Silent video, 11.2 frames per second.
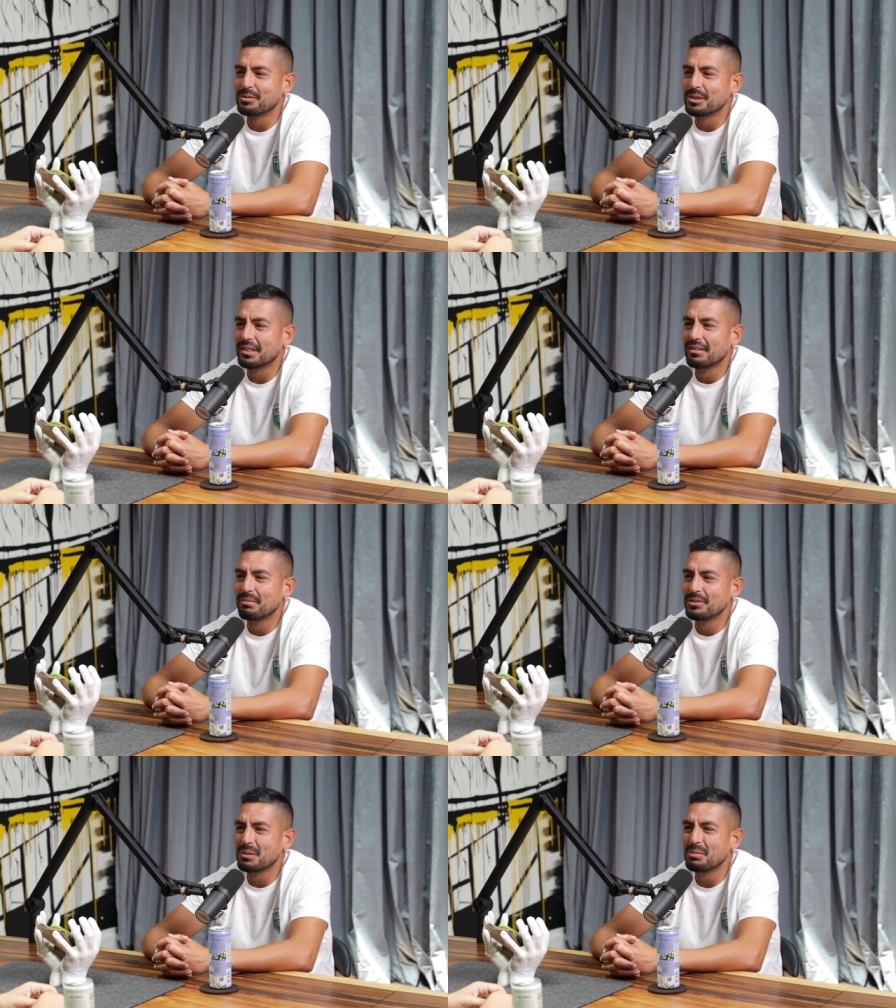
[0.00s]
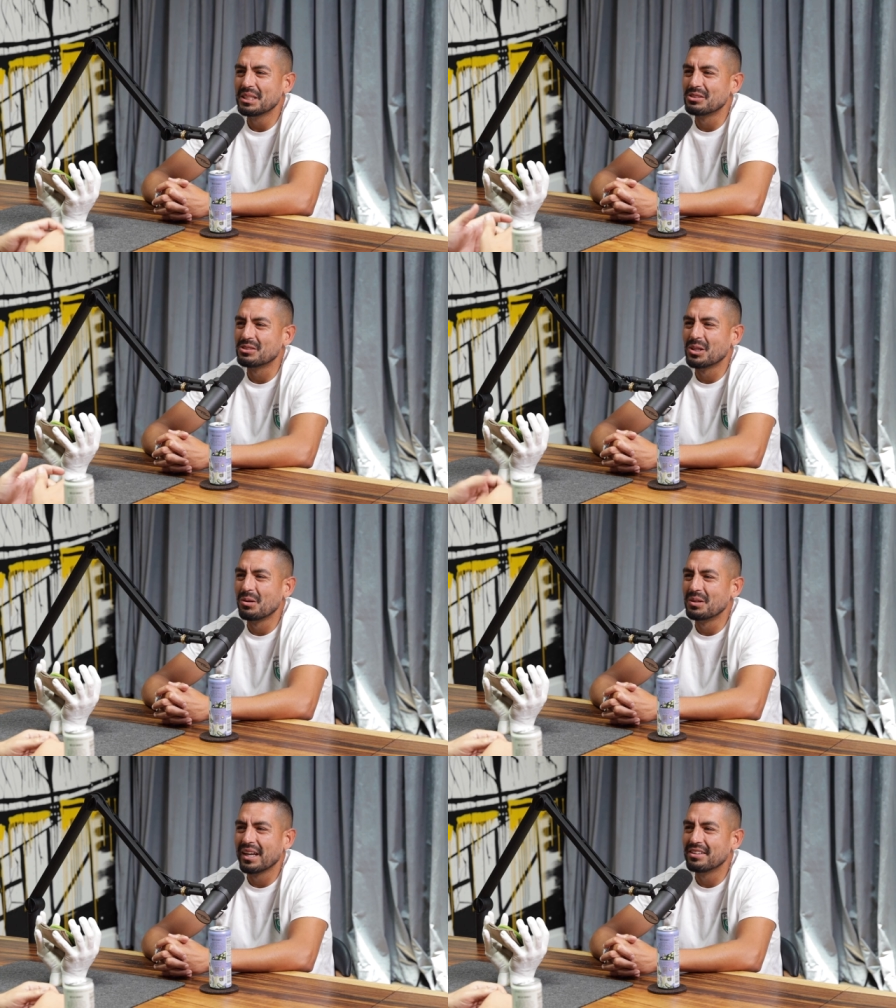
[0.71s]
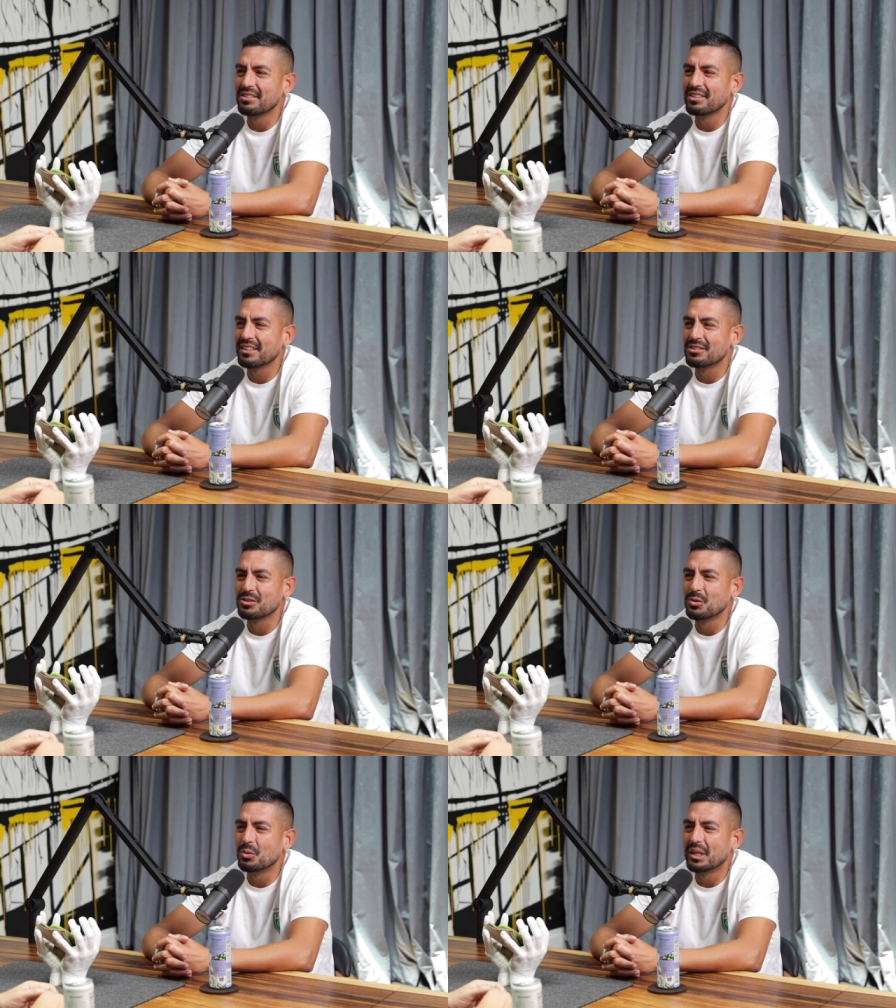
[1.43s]
lobster. Some places don't, and I just think
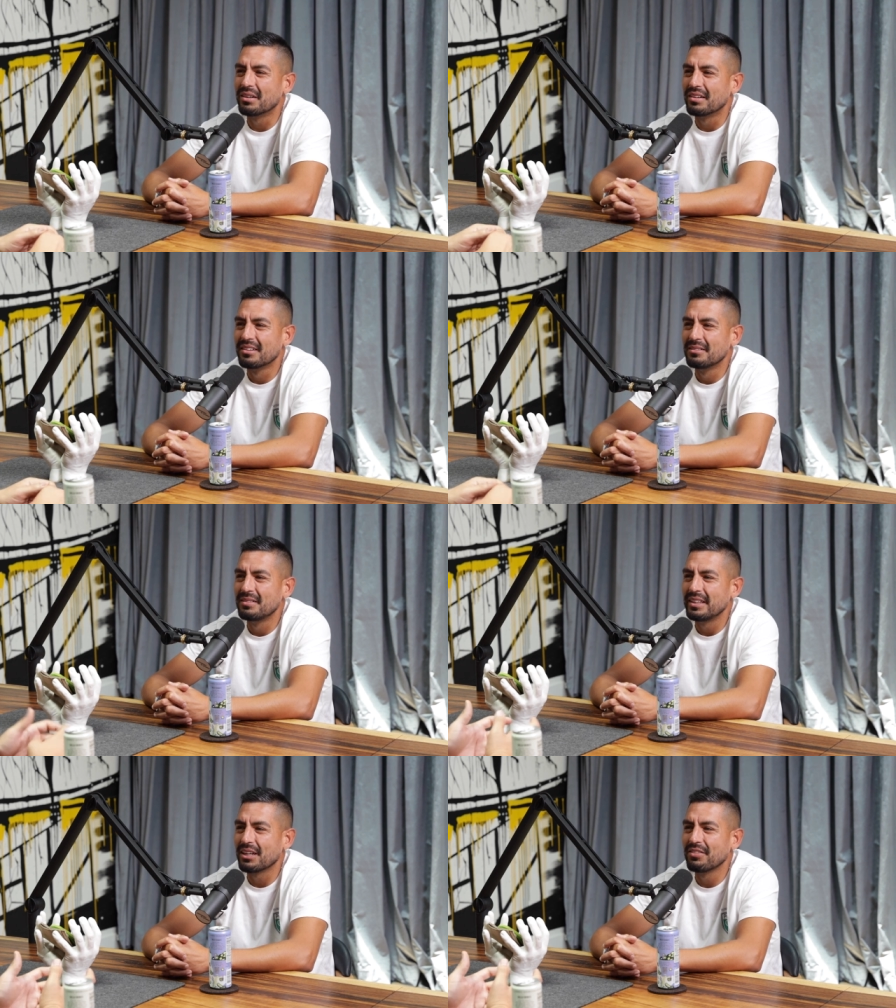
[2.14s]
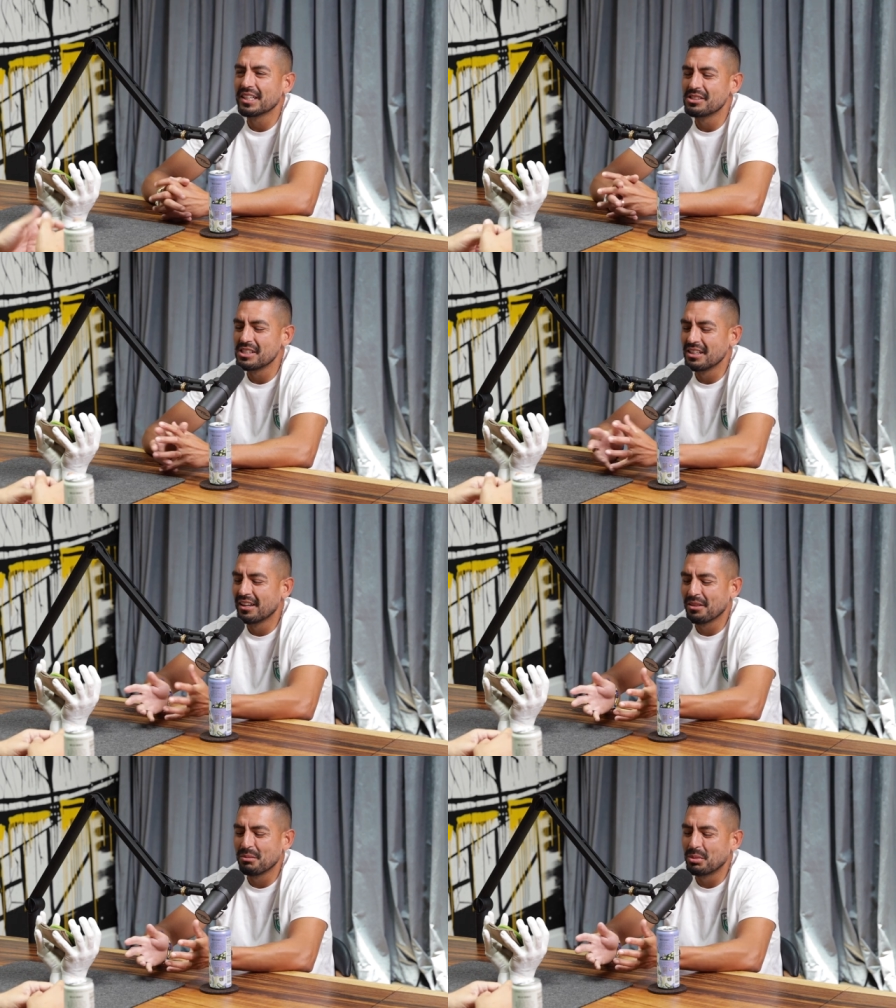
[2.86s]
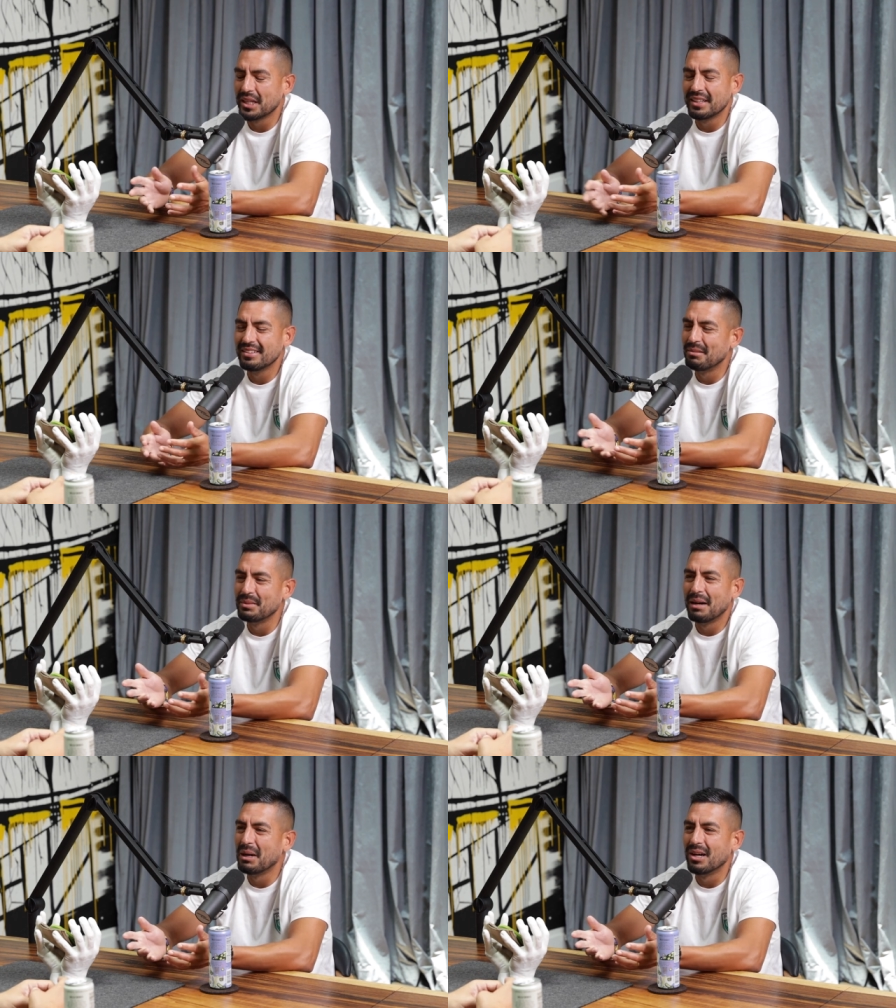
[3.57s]
that's so weird. Like if I can see a lot of the bread,
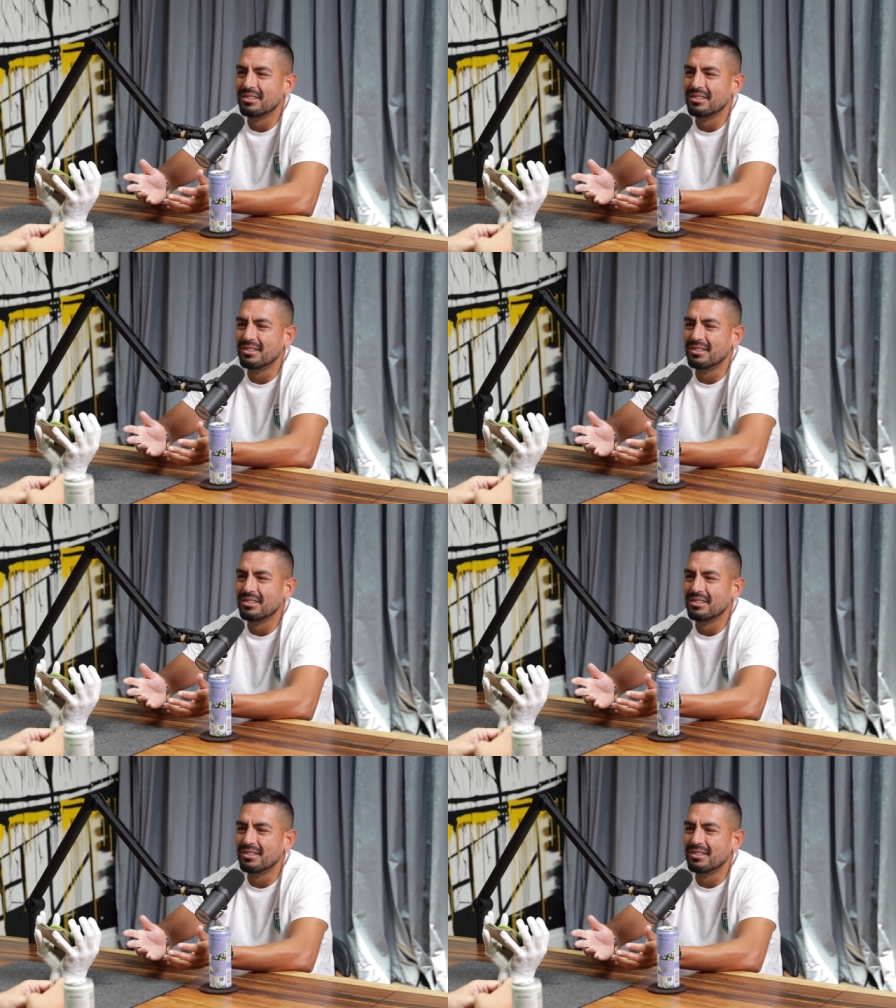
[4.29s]
I'm, I'm